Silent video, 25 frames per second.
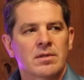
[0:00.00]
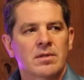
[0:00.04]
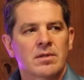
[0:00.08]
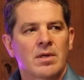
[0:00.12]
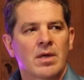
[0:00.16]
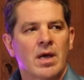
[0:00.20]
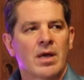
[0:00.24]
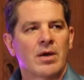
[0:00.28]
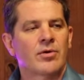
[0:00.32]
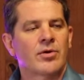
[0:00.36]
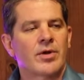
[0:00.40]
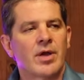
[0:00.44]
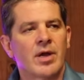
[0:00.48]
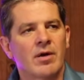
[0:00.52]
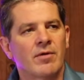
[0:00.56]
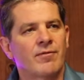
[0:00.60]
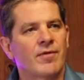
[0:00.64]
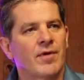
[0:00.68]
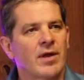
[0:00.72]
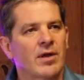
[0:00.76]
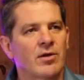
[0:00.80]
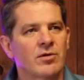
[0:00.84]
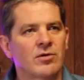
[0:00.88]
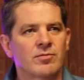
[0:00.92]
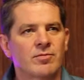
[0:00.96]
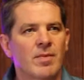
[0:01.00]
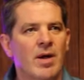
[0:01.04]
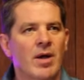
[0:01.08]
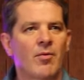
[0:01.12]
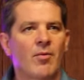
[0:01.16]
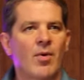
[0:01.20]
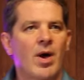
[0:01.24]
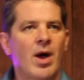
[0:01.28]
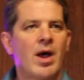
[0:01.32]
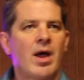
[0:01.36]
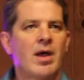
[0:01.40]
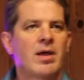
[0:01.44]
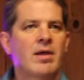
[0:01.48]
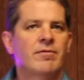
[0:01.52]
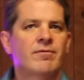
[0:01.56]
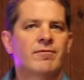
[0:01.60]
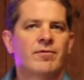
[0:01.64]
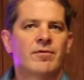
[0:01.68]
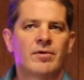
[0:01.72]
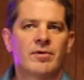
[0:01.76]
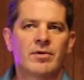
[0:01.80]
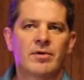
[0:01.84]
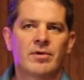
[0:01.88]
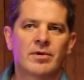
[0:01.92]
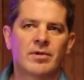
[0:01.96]
You know, I don't care if I lose my
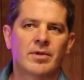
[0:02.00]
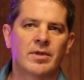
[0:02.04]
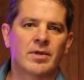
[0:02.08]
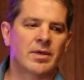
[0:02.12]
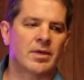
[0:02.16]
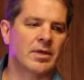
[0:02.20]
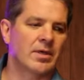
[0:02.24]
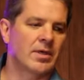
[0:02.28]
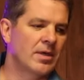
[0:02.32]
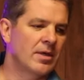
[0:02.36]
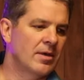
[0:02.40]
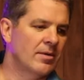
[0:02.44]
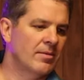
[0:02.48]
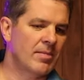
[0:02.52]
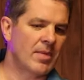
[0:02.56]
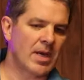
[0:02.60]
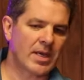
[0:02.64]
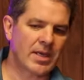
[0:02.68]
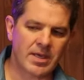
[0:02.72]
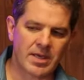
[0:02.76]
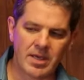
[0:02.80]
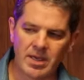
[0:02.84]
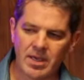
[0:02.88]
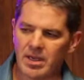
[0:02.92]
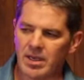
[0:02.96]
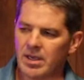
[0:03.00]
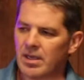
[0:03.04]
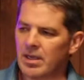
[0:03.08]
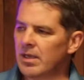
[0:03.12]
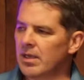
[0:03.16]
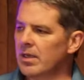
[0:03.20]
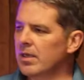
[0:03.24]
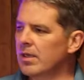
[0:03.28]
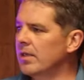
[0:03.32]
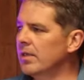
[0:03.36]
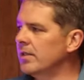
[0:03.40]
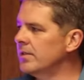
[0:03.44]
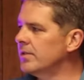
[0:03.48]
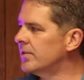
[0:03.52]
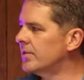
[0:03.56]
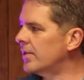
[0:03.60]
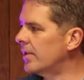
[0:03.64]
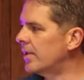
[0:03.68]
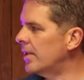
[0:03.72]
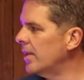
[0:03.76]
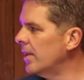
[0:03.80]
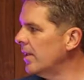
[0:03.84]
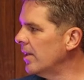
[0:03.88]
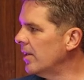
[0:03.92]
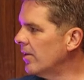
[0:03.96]
wife or the, my kids
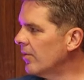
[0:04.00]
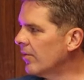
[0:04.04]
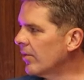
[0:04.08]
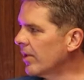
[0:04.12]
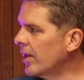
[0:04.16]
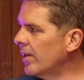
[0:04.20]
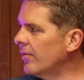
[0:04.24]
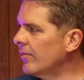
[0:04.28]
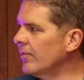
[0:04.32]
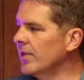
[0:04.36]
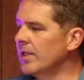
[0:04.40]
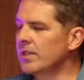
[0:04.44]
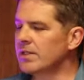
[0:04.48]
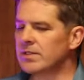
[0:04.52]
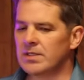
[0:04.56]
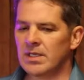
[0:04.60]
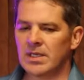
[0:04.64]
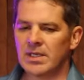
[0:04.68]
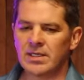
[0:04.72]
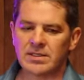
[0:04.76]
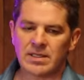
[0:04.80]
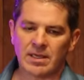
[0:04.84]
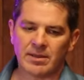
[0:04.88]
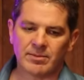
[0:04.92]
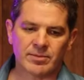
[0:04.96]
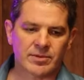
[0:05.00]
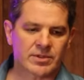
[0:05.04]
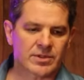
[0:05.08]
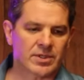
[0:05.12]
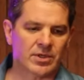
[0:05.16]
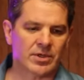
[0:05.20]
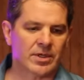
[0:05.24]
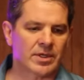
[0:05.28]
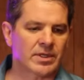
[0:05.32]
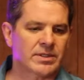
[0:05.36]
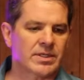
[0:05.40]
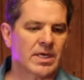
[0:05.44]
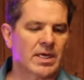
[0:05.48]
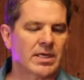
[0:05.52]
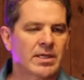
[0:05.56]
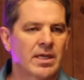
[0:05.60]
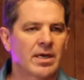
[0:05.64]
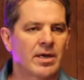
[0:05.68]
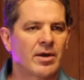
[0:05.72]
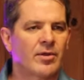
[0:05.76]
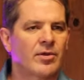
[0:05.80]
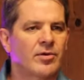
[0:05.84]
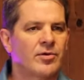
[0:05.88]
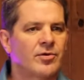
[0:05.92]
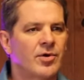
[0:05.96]
or whatever these things, I'm still going to take
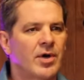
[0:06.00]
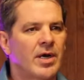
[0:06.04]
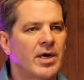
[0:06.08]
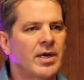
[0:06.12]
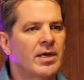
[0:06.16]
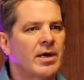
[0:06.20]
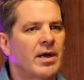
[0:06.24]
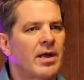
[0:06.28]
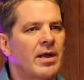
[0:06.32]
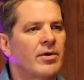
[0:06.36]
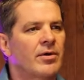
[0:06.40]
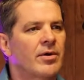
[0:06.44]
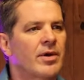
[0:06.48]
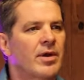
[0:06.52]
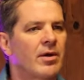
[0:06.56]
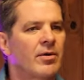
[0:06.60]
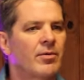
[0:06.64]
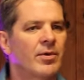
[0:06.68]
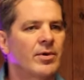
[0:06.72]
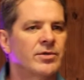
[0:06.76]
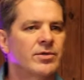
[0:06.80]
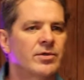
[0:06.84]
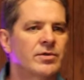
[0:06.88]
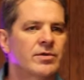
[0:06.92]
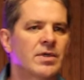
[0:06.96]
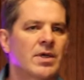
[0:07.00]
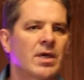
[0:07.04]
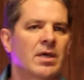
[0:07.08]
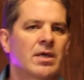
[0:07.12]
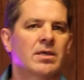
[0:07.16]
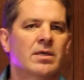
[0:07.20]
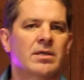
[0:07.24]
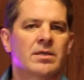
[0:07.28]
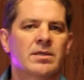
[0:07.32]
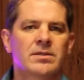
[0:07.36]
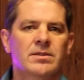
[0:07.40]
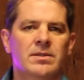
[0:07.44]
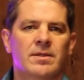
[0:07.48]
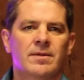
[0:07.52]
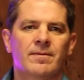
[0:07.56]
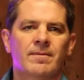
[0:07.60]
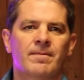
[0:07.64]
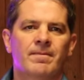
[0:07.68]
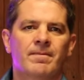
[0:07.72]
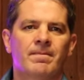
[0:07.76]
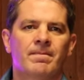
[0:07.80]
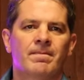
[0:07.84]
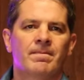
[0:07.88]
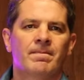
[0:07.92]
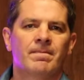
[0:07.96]
that other drink and I don't care what you say.
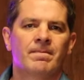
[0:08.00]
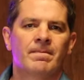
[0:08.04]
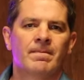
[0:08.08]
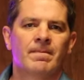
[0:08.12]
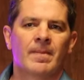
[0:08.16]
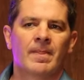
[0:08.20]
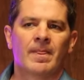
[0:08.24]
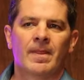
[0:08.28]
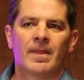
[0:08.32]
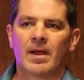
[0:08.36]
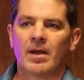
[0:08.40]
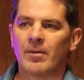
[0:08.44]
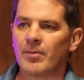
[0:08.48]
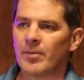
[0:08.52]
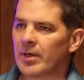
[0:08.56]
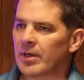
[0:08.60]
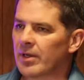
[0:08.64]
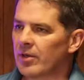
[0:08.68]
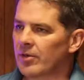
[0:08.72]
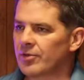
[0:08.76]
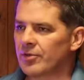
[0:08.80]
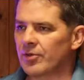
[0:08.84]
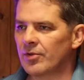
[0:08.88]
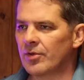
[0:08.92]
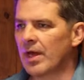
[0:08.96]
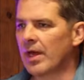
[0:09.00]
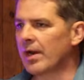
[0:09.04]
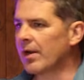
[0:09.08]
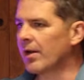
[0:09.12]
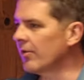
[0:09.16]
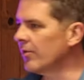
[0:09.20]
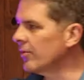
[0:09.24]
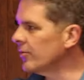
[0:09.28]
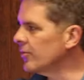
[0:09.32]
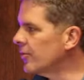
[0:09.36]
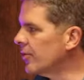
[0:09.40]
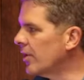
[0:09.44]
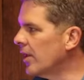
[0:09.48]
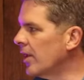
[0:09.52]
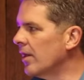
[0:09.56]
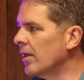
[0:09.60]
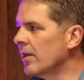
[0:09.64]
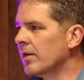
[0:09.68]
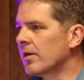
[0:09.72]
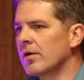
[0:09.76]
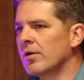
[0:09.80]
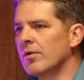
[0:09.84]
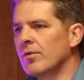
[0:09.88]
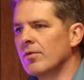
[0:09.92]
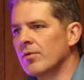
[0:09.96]
I'm going to go do that other
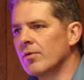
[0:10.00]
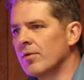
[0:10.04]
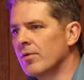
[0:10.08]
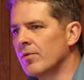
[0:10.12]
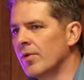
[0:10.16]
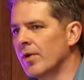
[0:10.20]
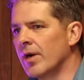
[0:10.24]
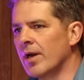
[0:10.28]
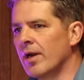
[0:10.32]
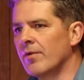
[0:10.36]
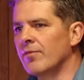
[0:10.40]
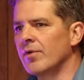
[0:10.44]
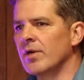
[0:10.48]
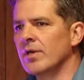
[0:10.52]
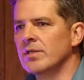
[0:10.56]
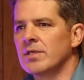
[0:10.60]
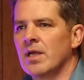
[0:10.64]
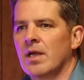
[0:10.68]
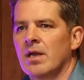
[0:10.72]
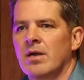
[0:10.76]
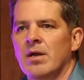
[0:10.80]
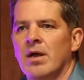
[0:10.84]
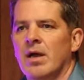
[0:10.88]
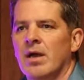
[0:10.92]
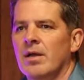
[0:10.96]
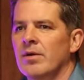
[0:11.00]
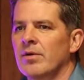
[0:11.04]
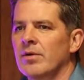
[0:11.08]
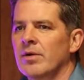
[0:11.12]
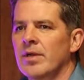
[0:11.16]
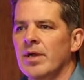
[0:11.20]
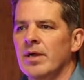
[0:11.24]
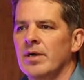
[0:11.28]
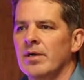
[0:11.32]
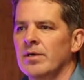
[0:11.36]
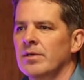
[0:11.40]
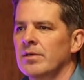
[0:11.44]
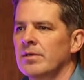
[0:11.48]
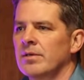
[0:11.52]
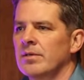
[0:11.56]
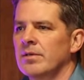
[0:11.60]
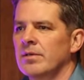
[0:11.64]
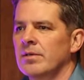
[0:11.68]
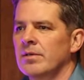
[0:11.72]
drug or whatever it is. I don't, I don't care.